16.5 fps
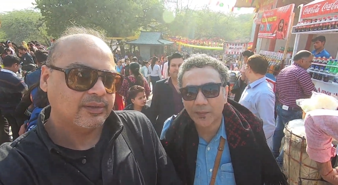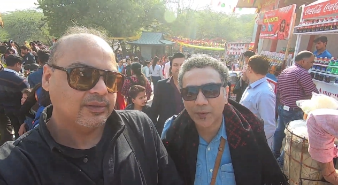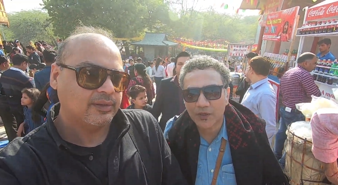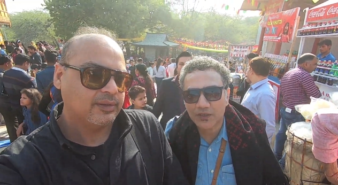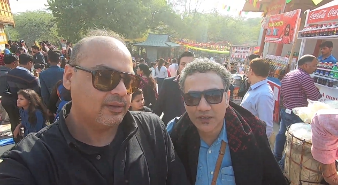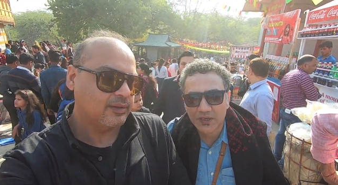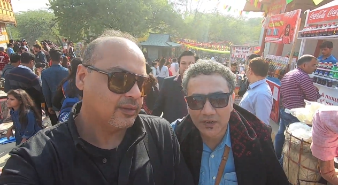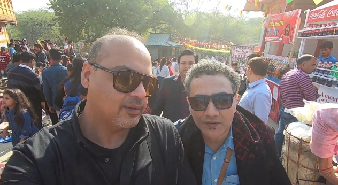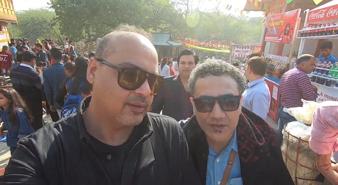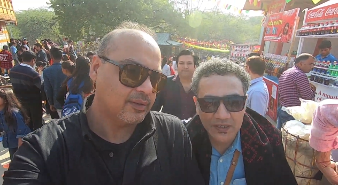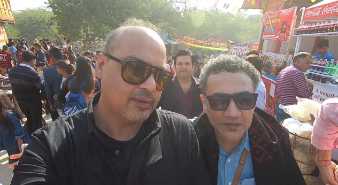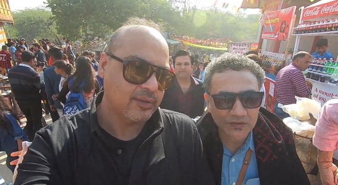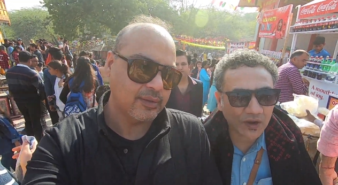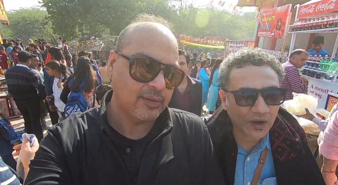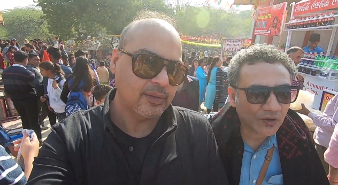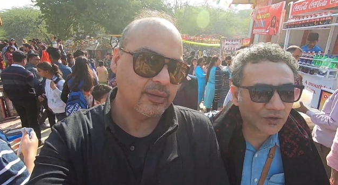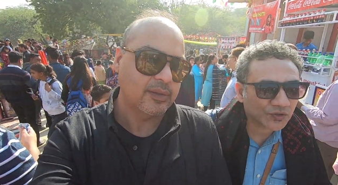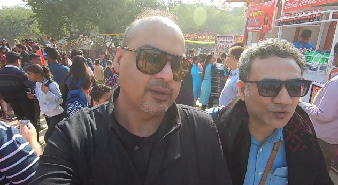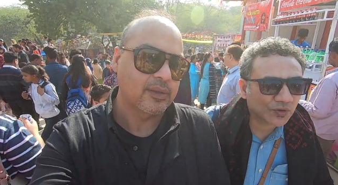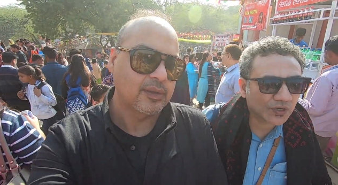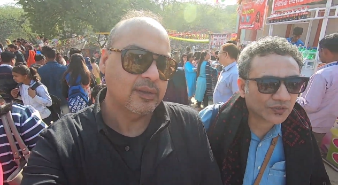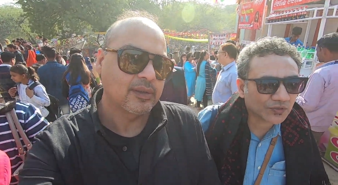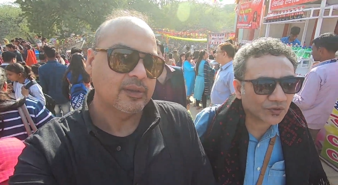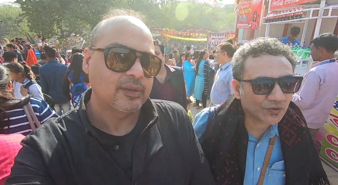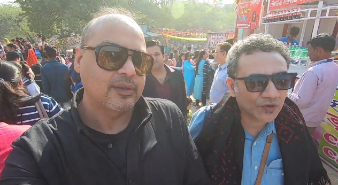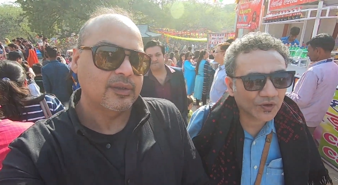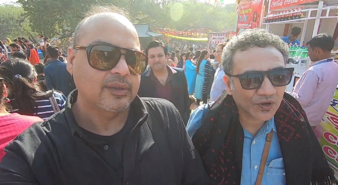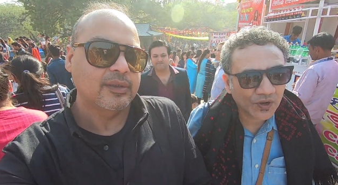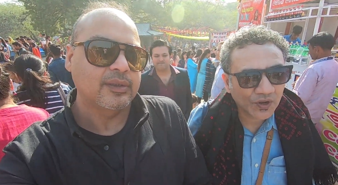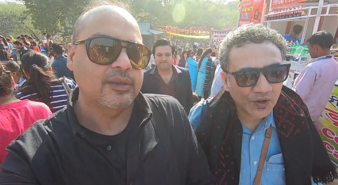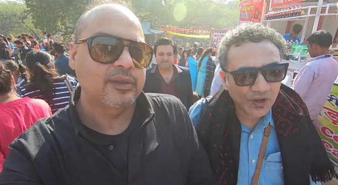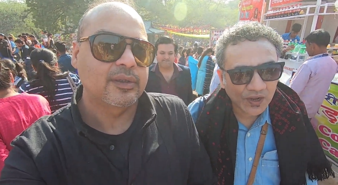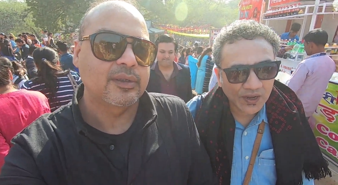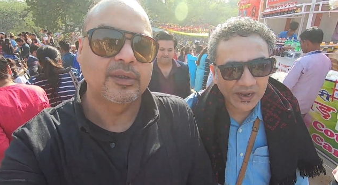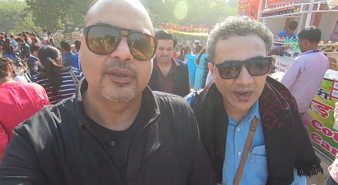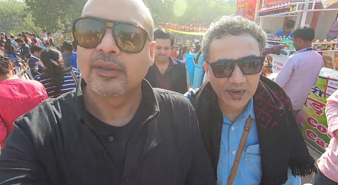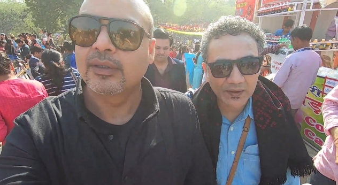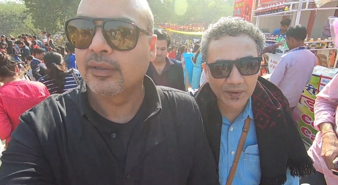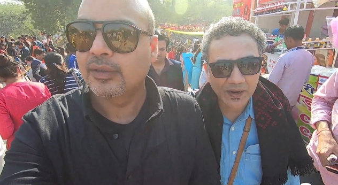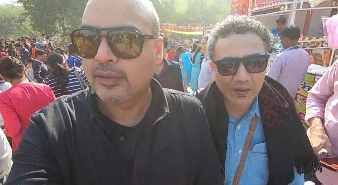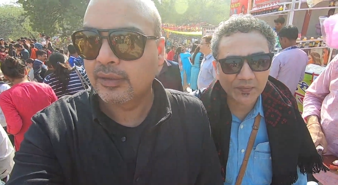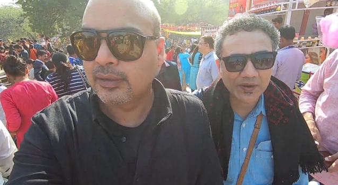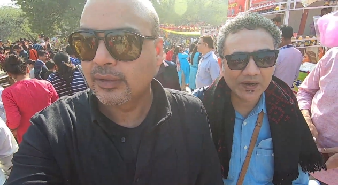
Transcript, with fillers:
Speaker 1: positives as to how Surajkund can become a